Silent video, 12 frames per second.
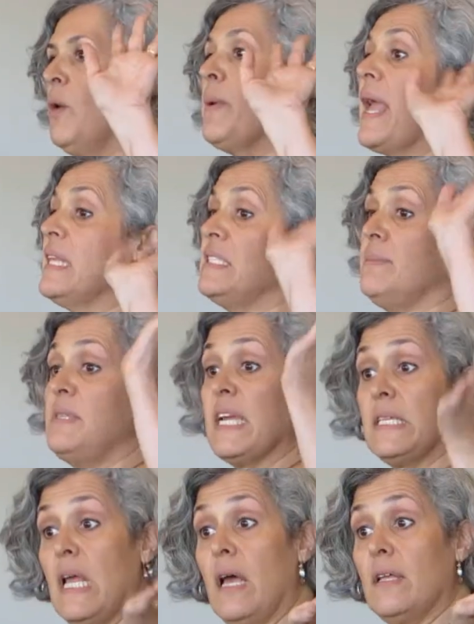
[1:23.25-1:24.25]
We had some
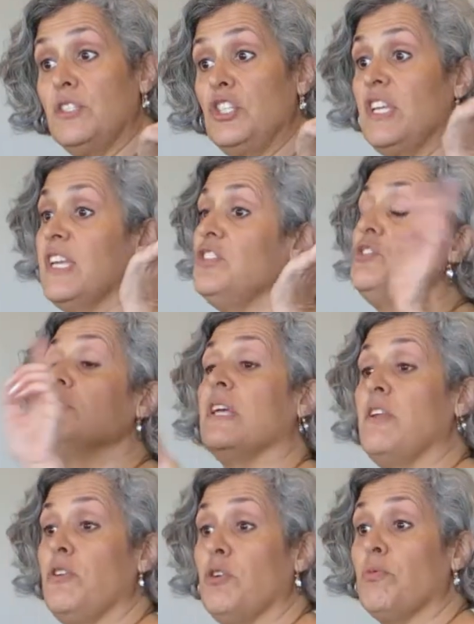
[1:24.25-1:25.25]
technology issues.
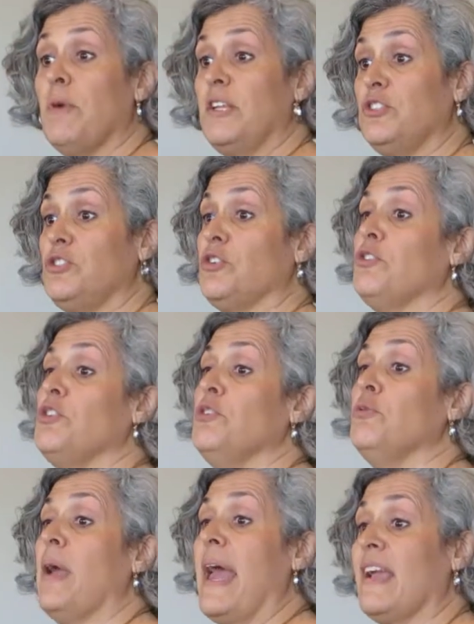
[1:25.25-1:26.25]
I know you're registered.
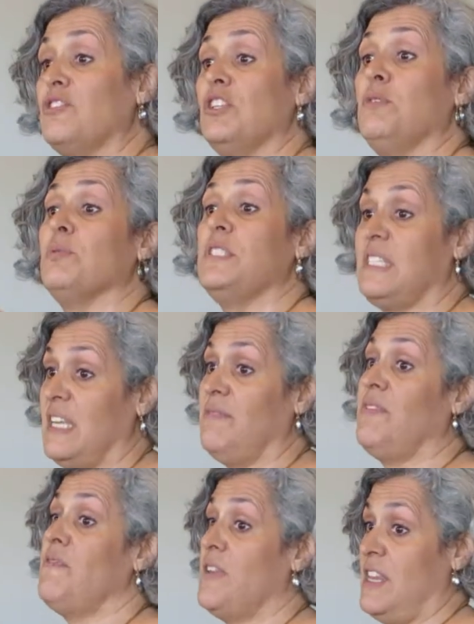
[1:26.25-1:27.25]
You actually received
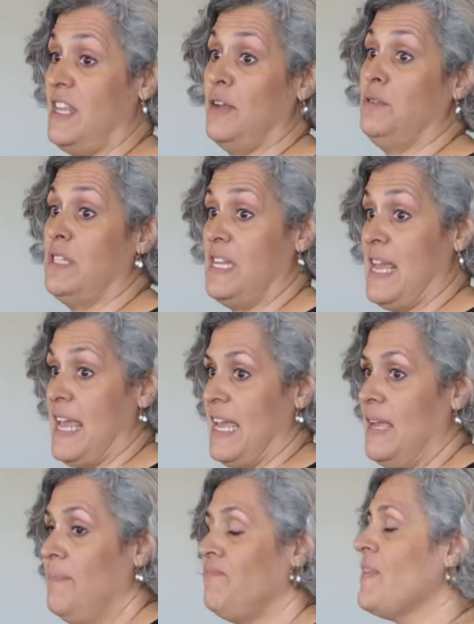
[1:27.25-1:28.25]
the video today.